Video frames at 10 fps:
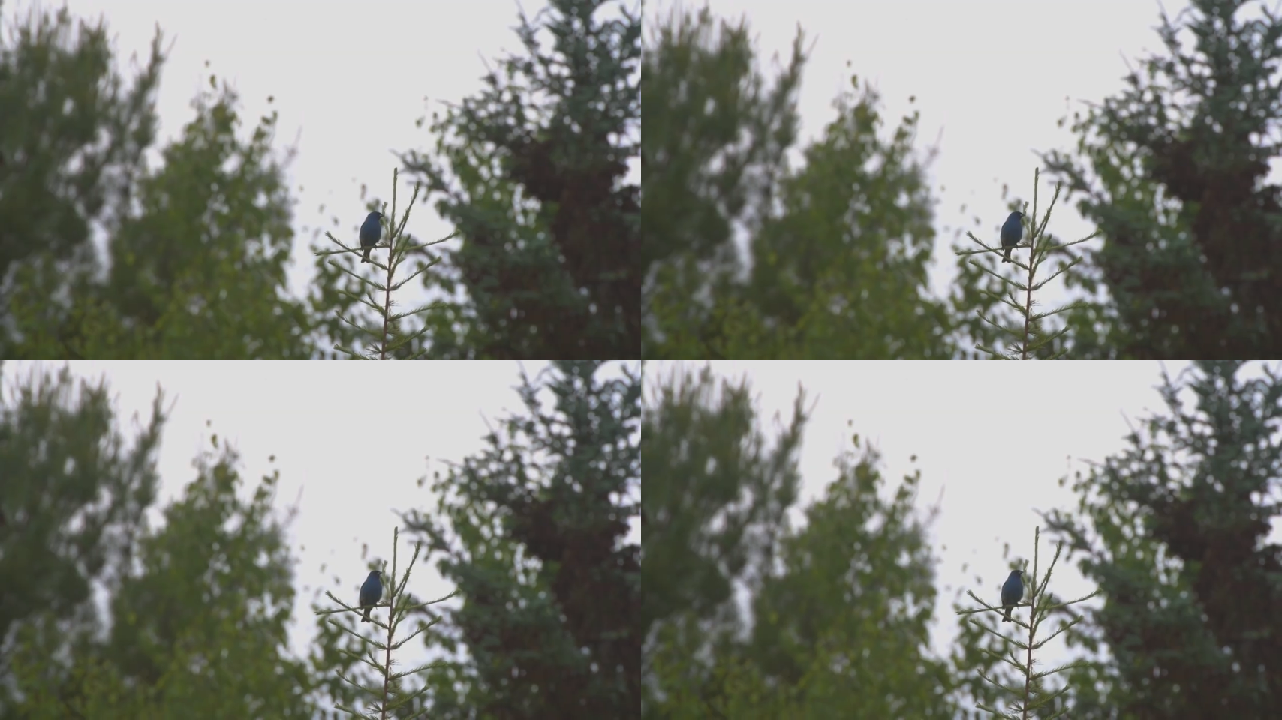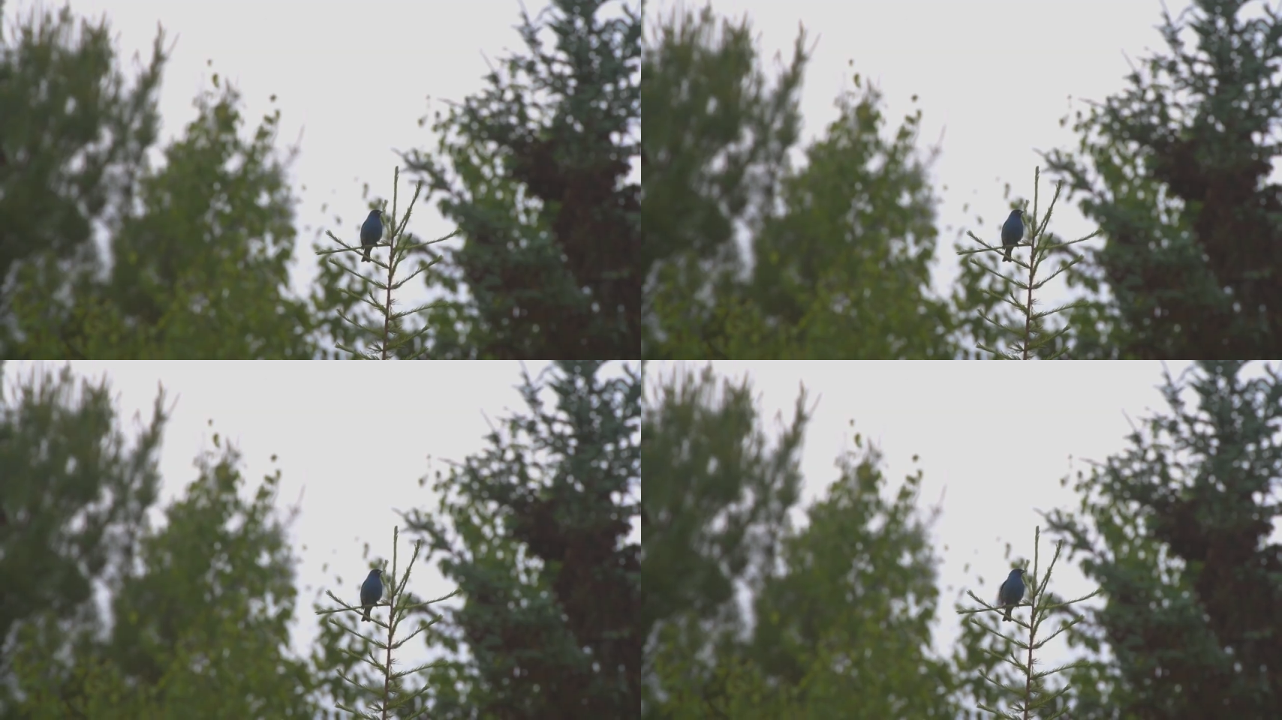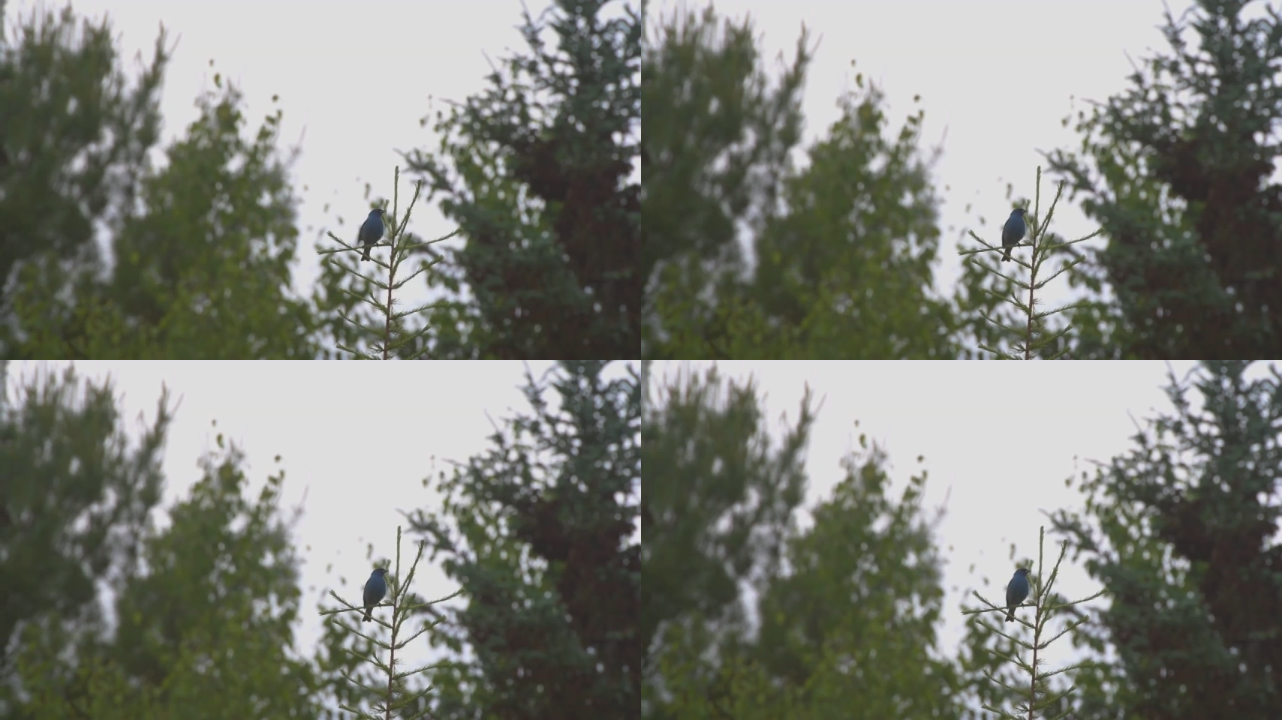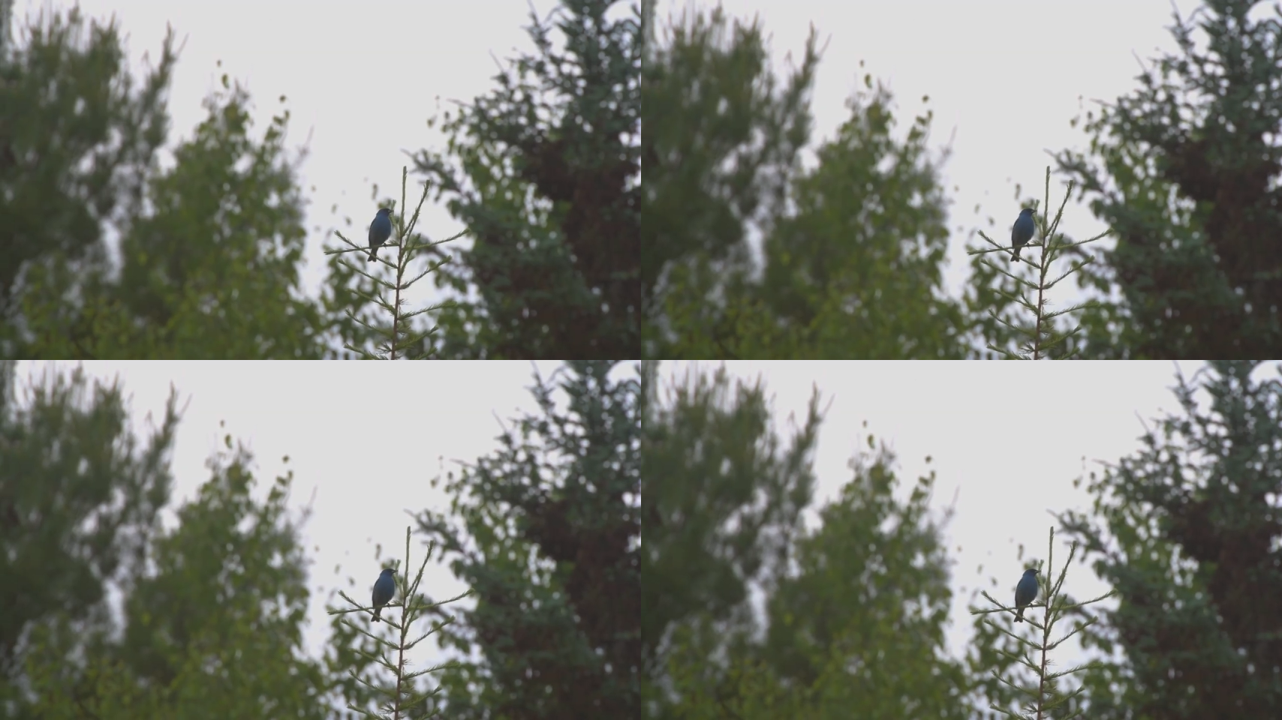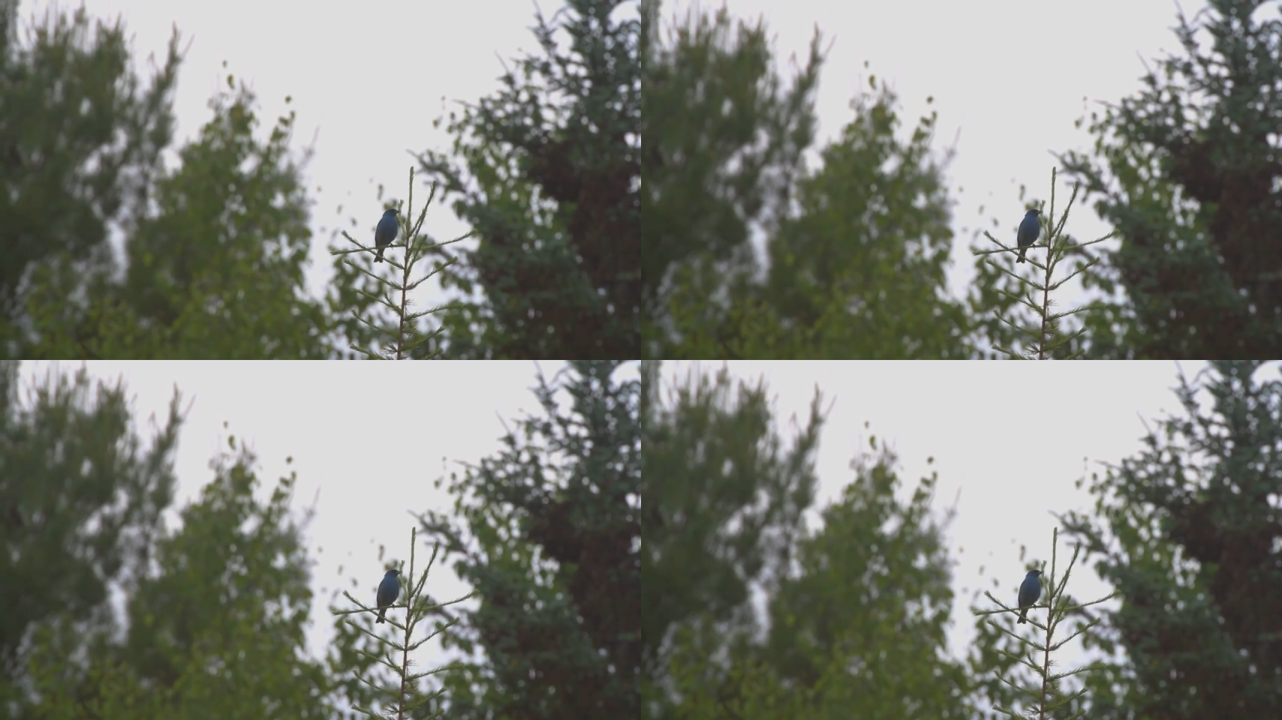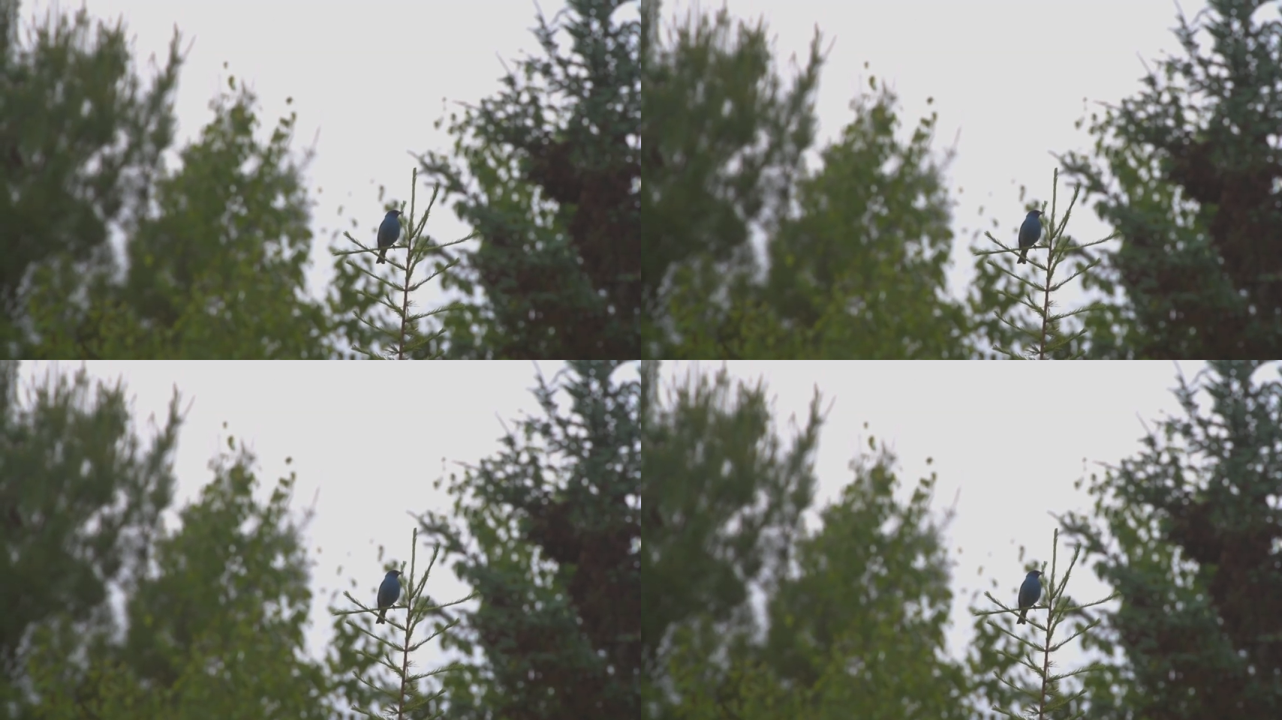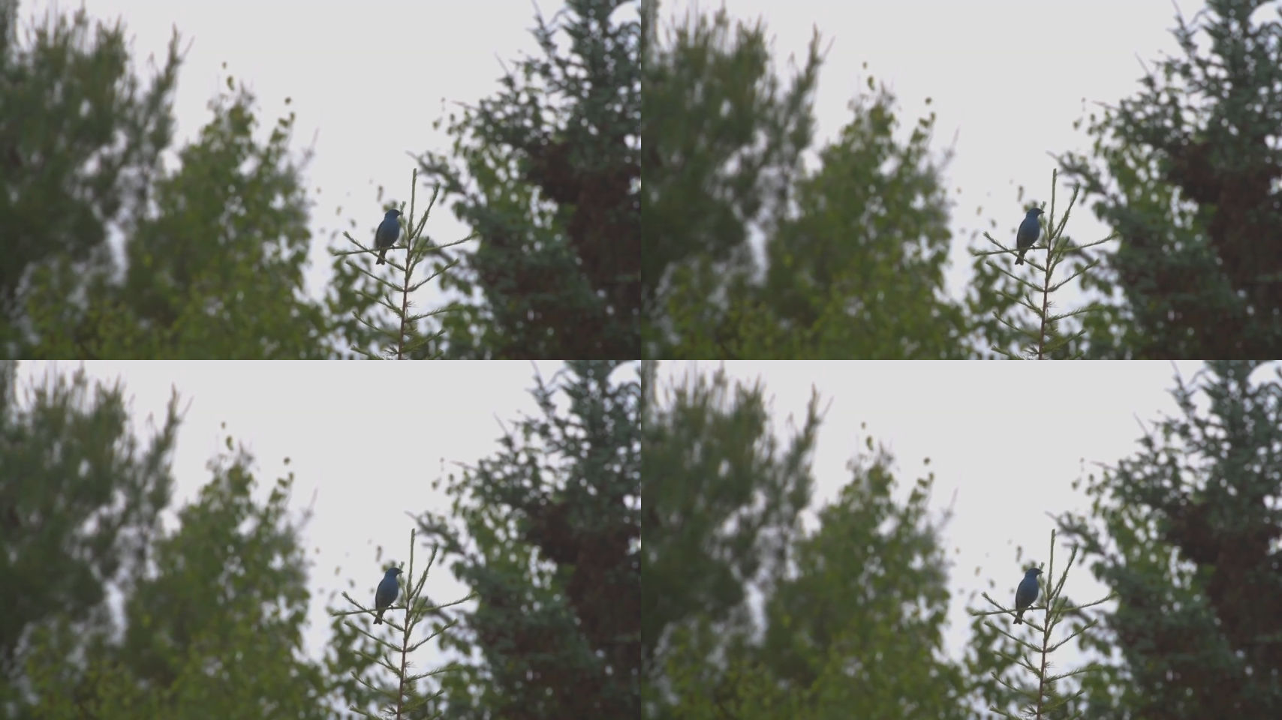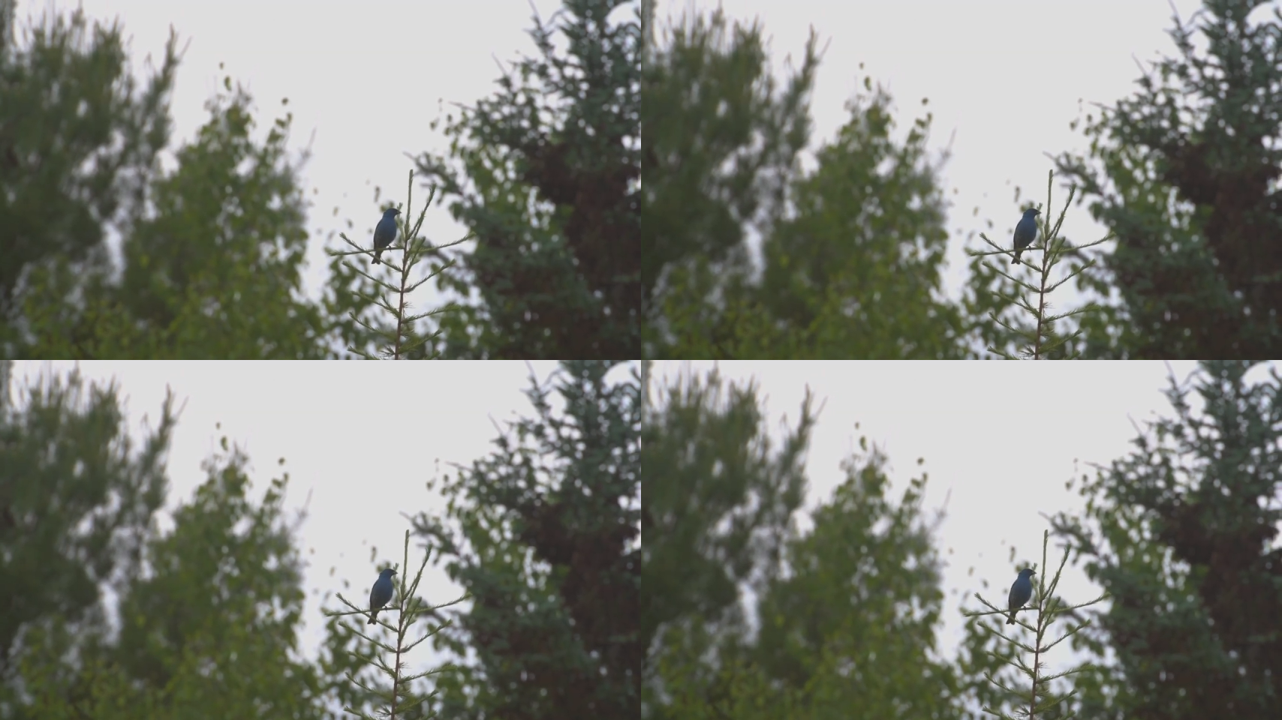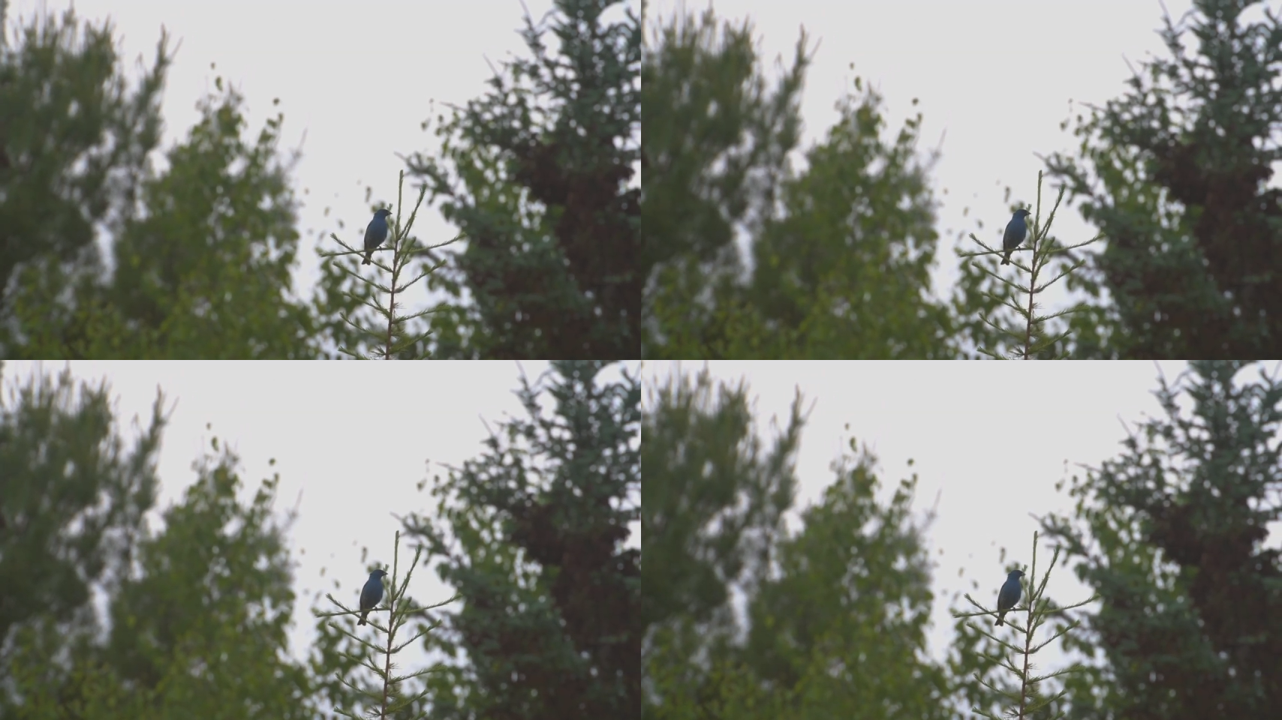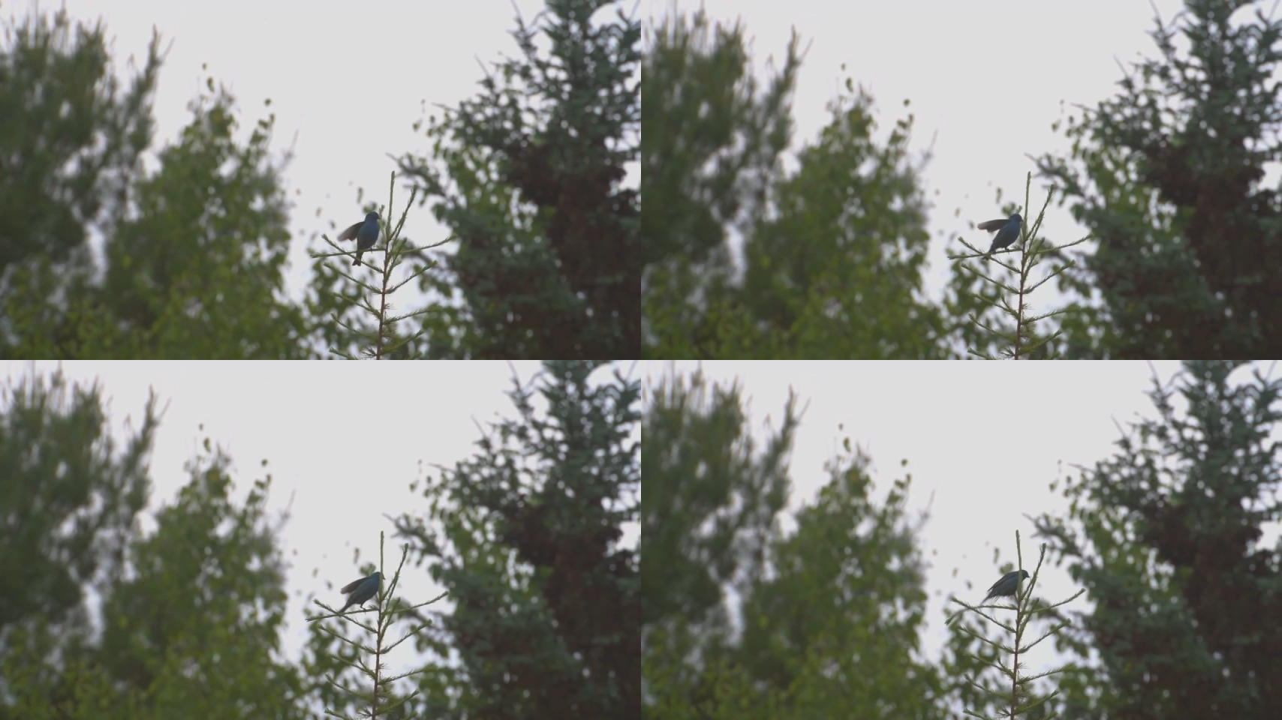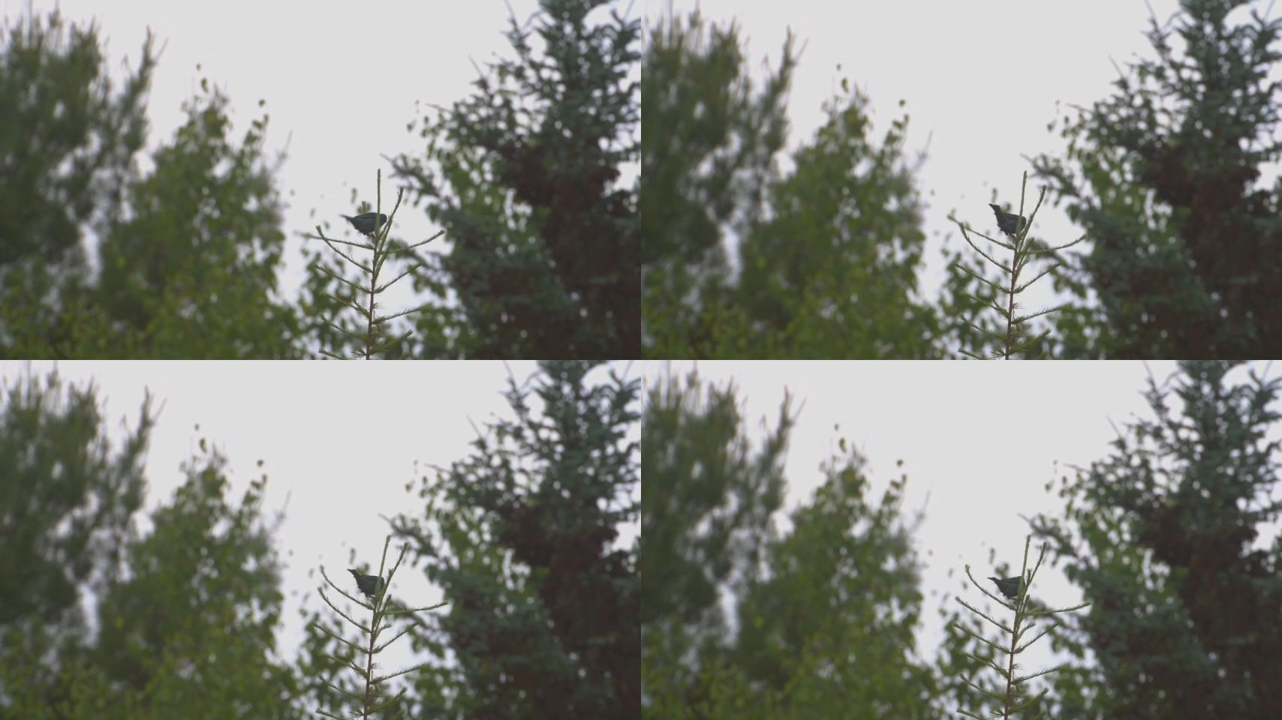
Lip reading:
[unreadable: no face in view]